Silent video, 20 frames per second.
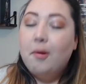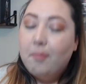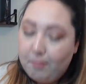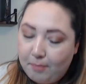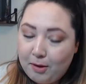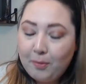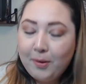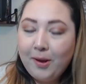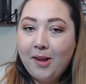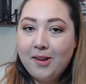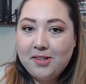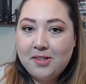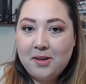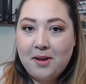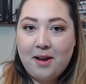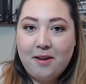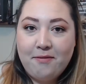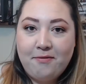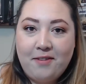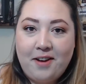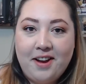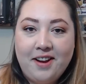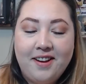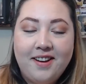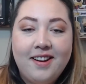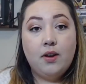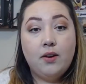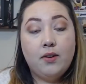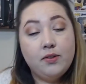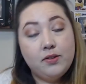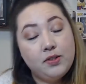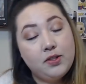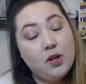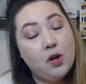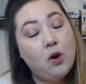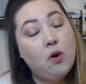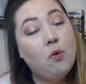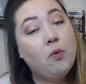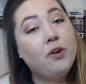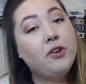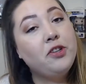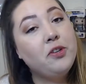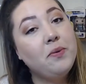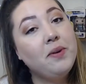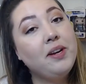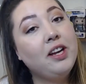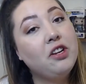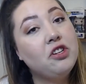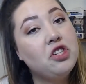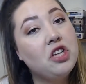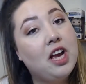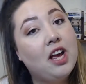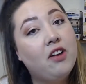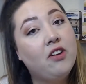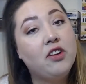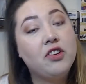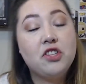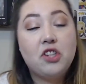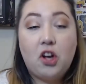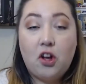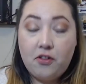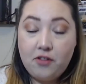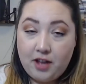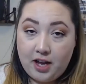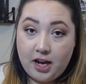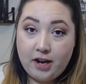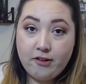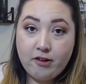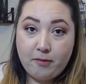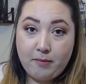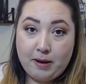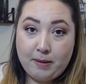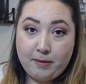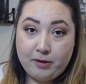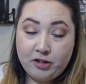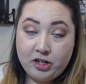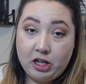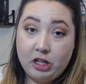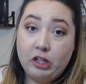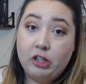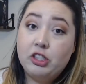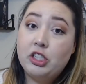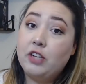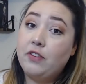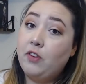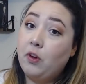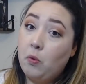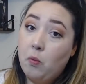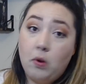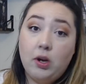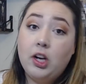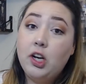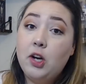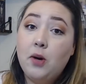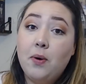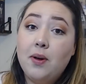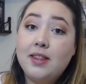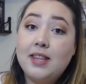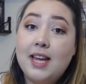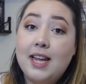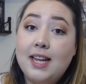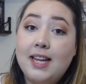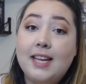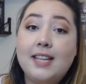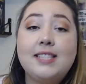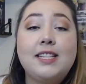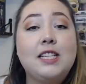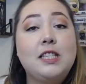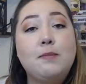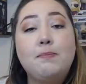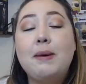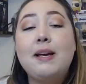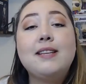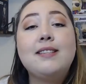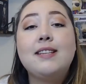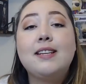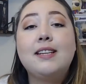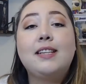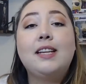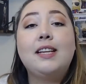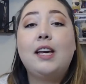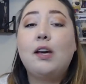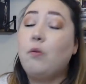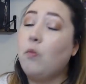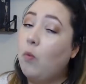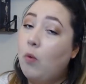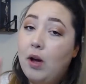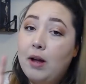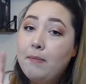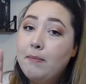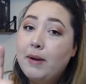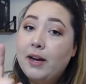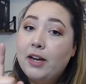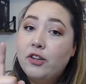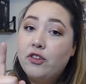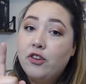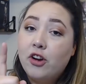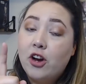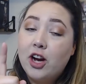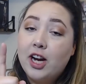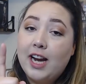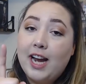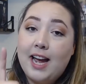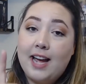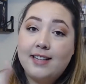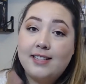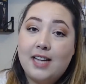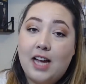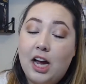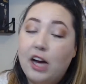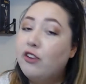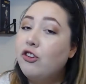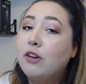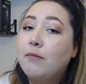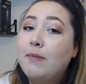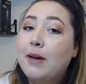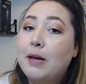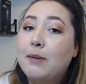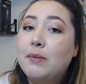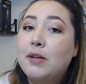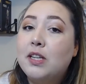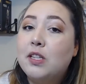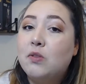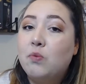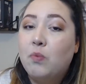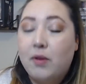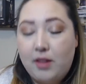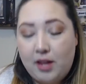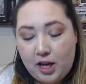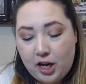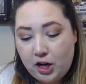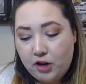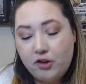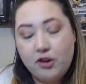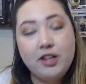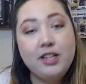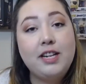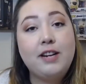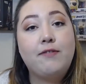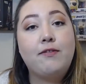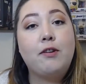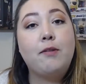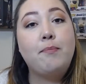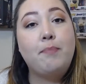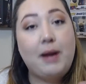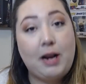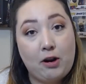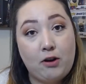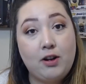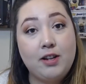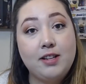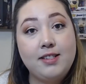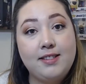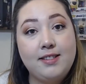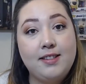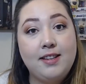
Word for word: But we also have fun. So we're doing a challenge called the 100 Baby Challenge. If you want to know what that is, it's basically one matriarch has 100 babies with 100 different parents.